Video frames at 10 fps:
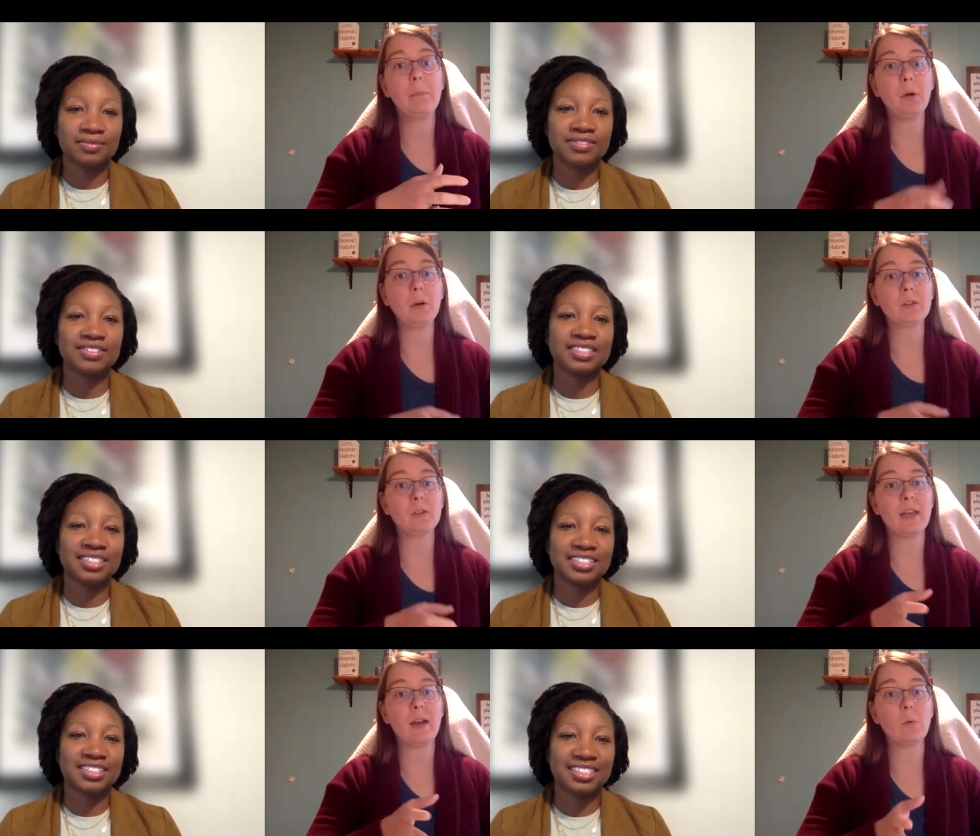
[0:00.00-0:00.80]

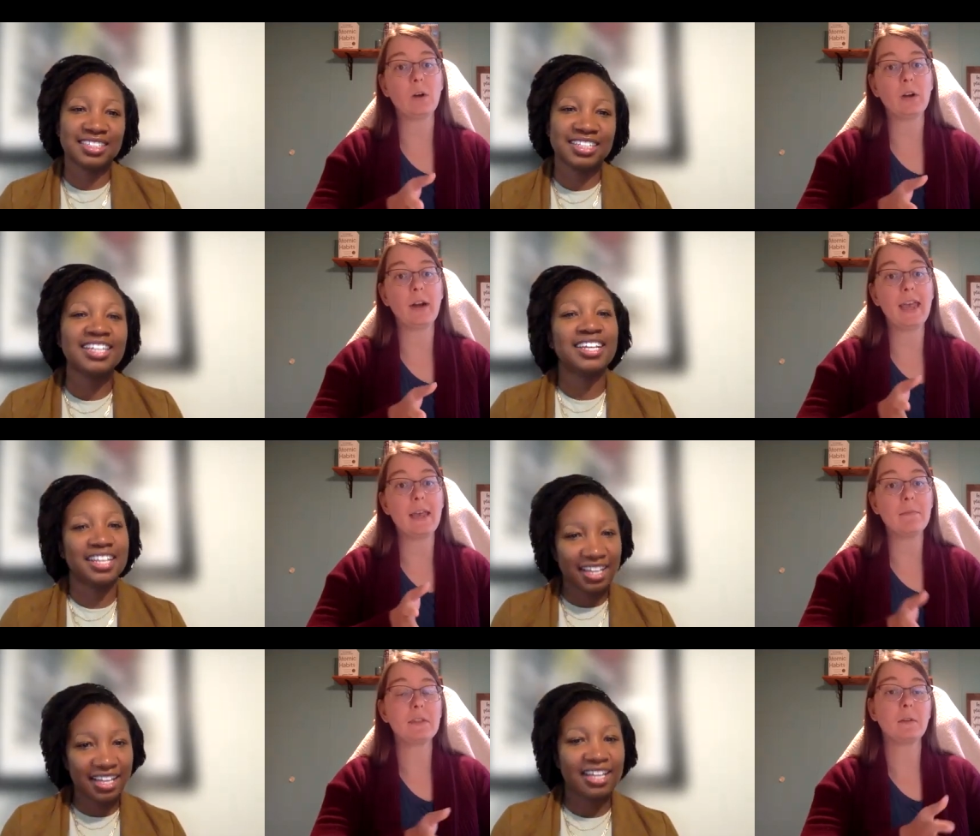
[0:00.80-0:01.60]
Speaker 1: books that were
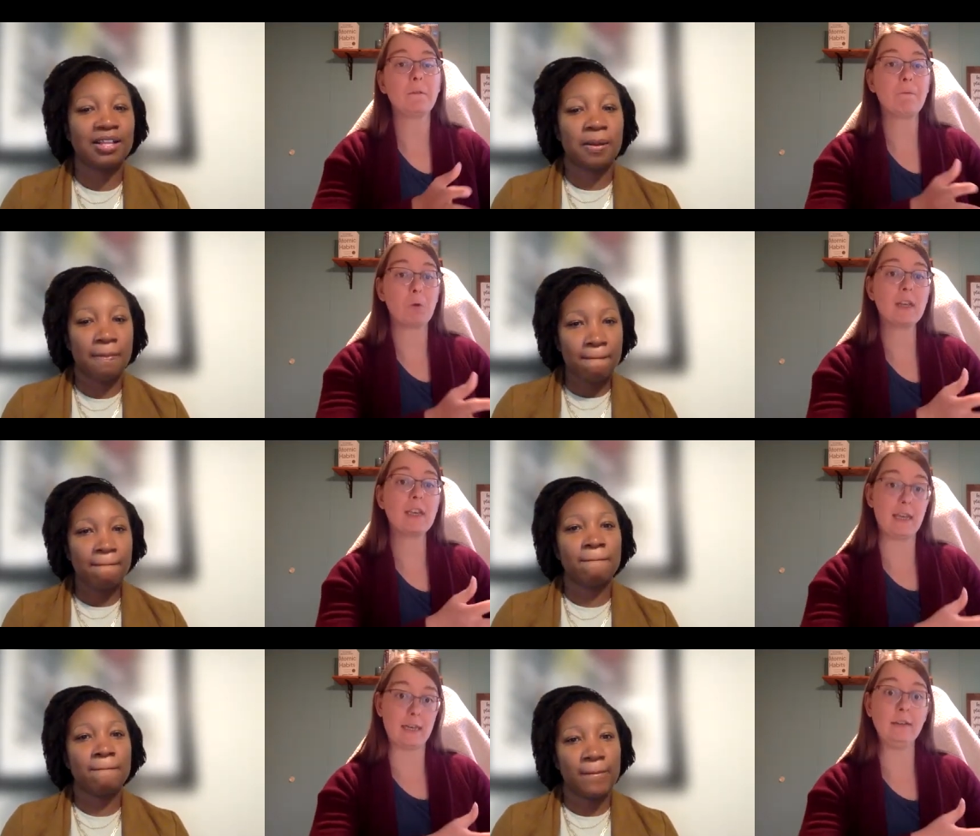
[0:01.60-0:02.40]
aimed for
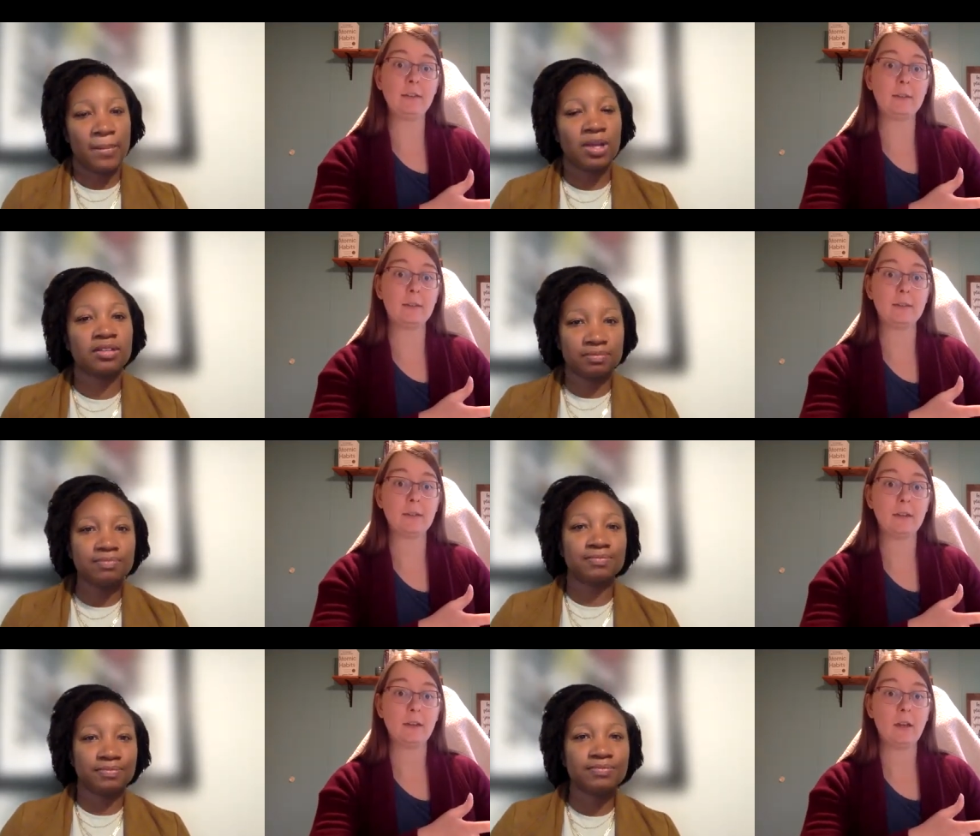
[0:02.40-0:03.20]
kids
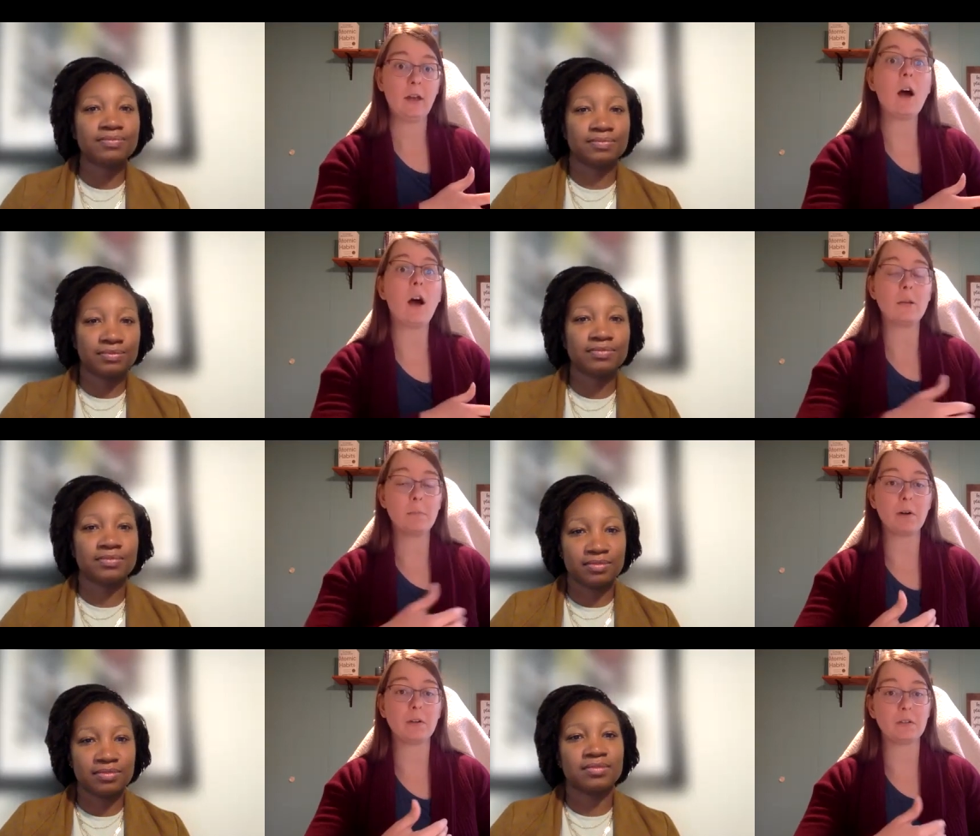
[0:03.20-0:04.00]

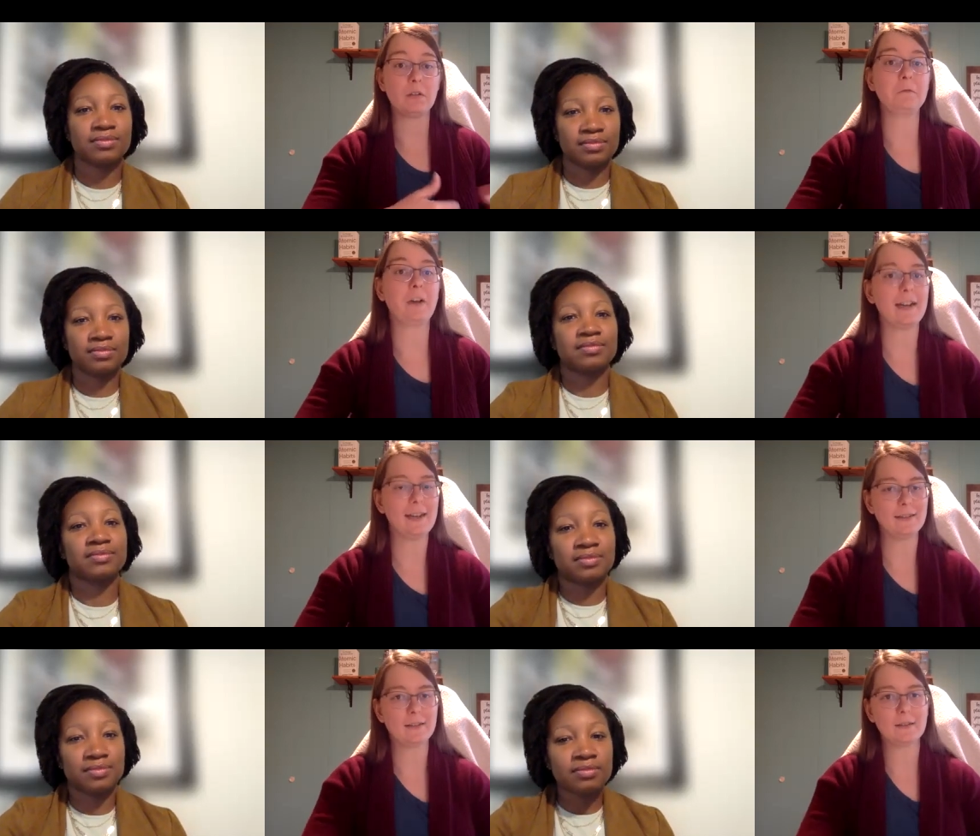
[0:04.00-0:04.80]
on personal
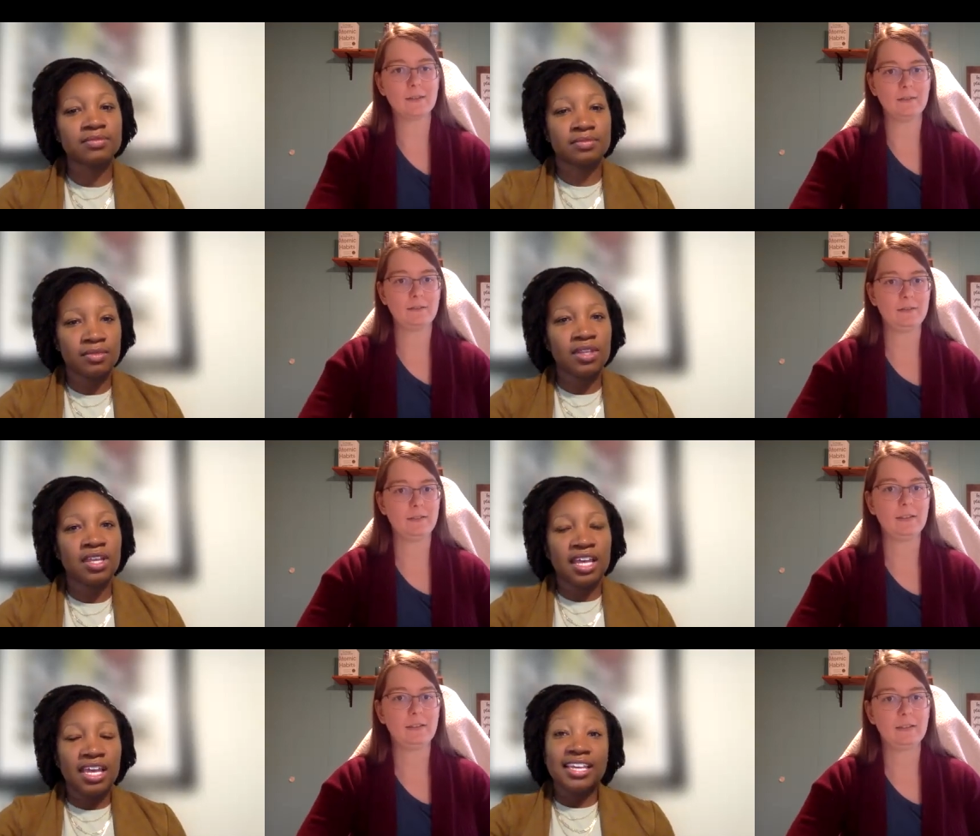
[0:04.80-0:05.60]
finance?
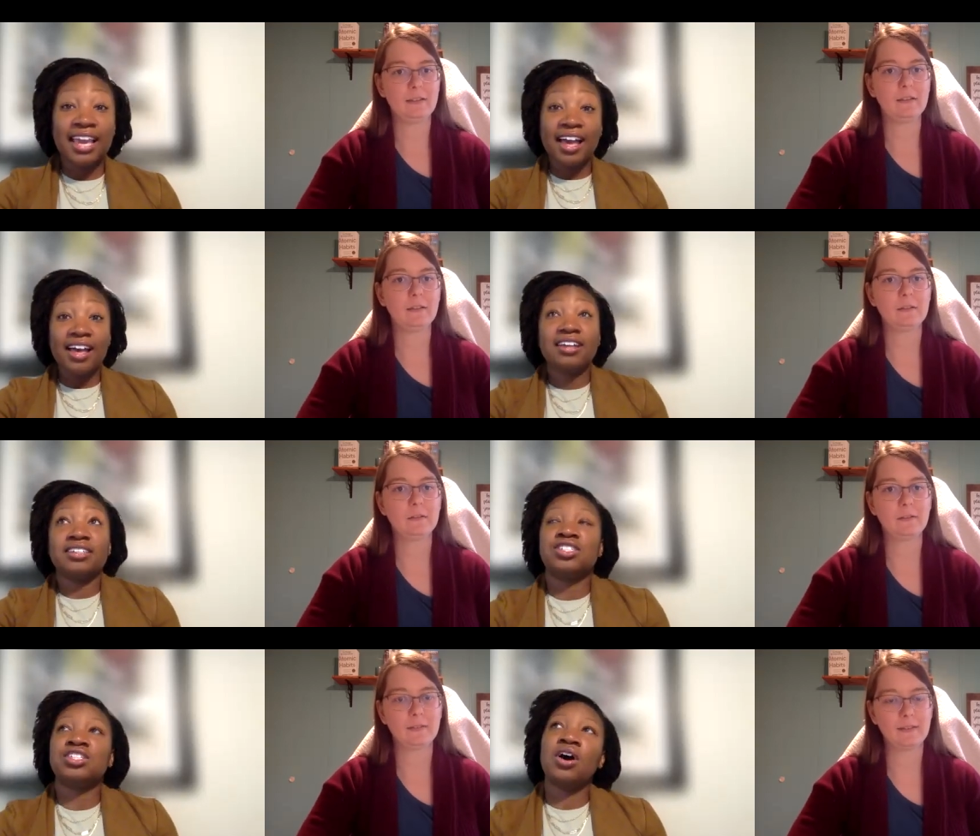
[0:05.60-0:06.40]

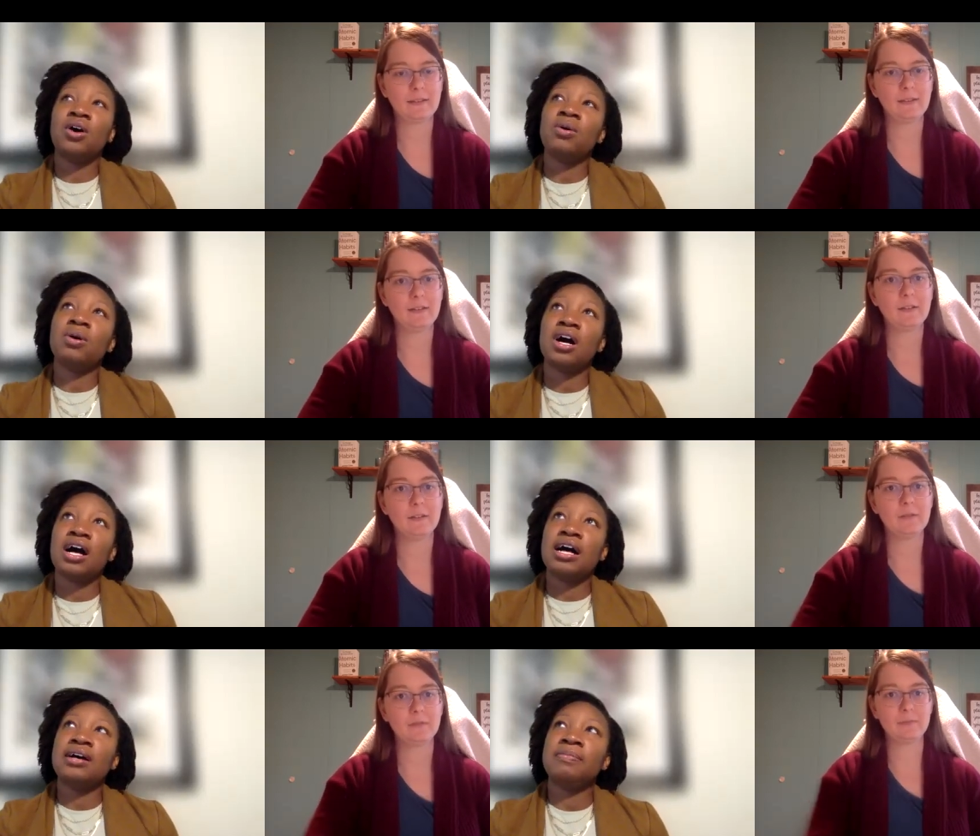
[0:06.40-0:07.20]
Speaker 2: Yeah,
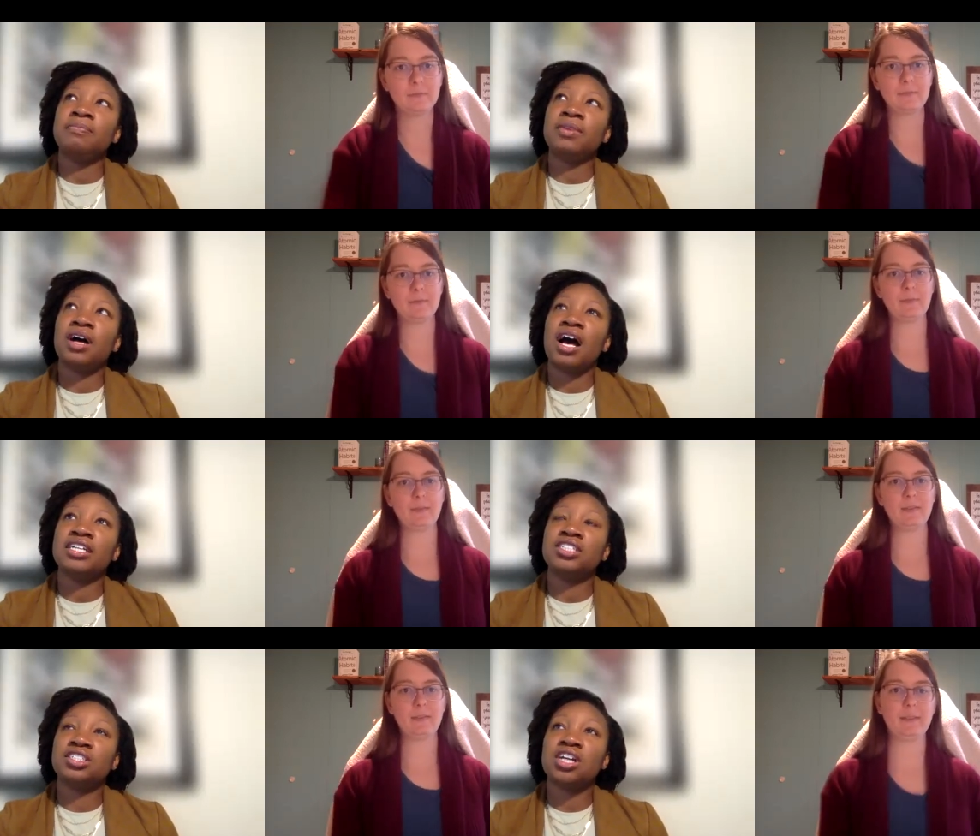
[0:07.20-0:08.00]
so um,
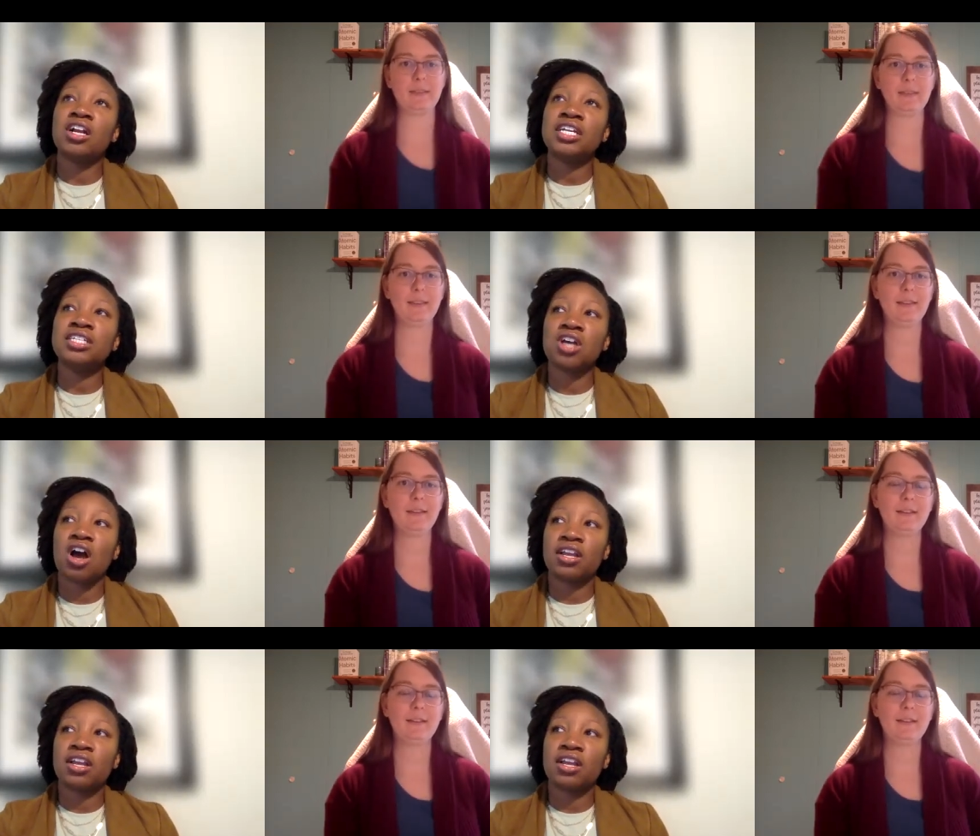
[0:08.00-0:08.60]
I started